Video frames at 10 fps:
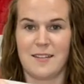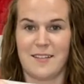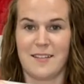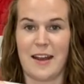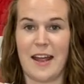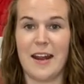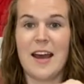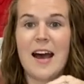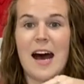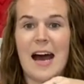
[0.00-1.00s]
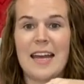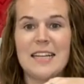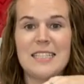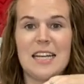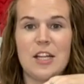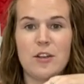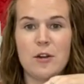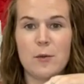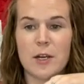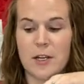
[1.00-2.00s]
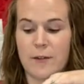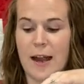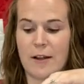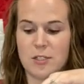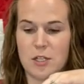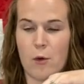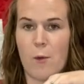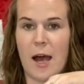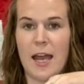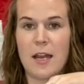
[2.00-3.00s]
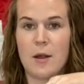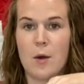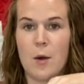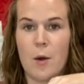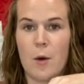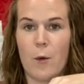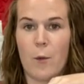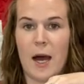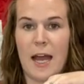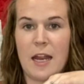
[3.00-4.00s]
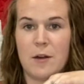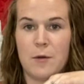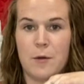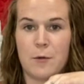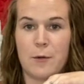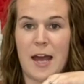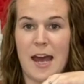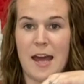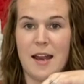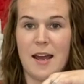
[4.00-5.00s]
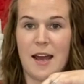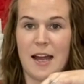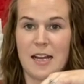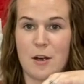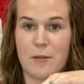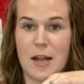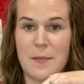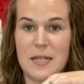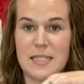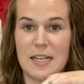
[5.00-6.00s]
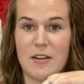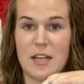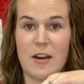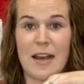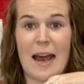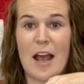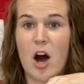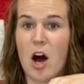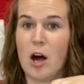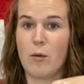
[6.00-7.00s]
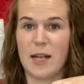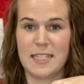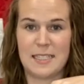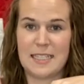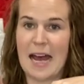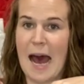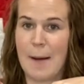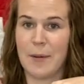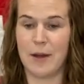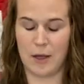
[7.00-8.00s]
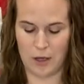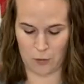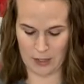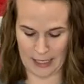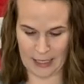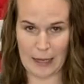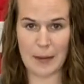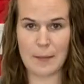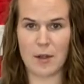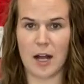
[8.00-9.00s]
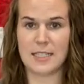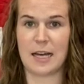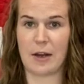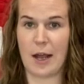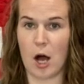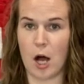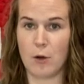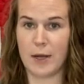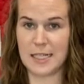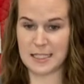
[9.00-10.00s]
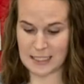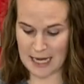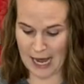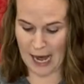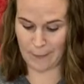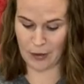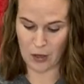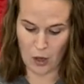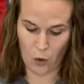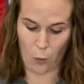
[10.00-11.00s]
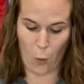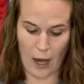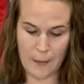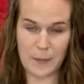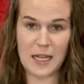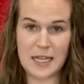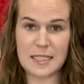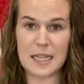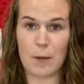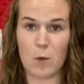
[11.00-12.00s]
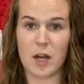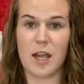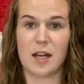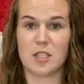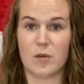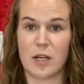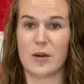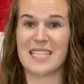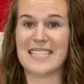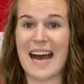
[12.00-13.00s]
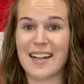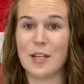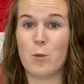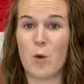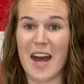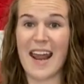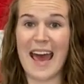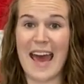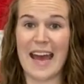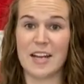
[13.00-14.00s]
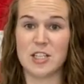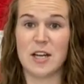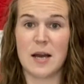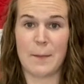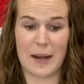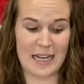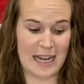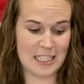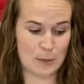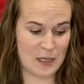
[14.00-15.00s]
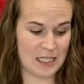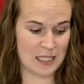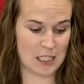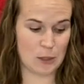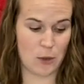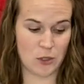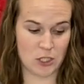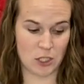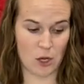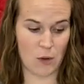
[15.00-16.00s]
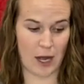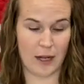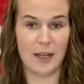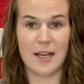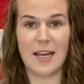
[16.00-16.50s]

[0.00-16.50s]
All right, I continue to work around. So white, white, red. I need a red piece down here, and I always tap. When I lay my block down, I always tap what piece I'm working on so I know exactly what edge my next piece is supposed to go on.